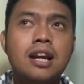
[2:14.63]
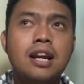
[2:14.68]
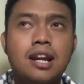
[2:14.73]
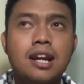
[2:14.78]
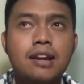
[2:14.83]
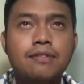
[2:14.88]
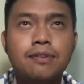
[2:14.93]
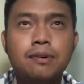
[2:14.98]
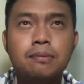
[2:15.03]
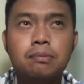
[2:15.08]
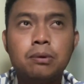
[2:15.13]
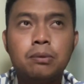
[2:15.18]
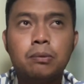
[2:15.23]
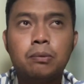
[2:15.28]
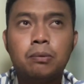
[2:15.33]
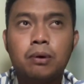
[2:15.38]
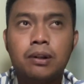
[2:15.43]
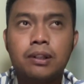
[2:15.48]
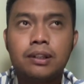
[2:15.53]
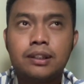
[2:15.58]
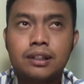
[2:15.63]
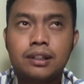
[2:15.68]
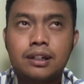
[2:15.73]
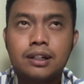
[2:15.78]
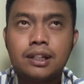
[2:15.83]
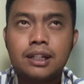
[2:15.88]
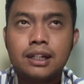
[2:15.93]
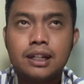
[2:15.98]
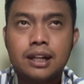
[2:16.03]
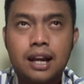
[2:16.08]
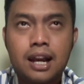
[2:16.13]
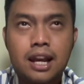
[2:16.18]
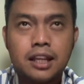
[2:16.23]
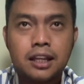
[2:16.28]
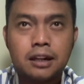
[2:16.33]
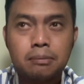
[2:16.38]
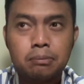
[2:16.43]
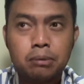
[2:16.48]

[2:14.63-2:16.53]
if you put water in a higher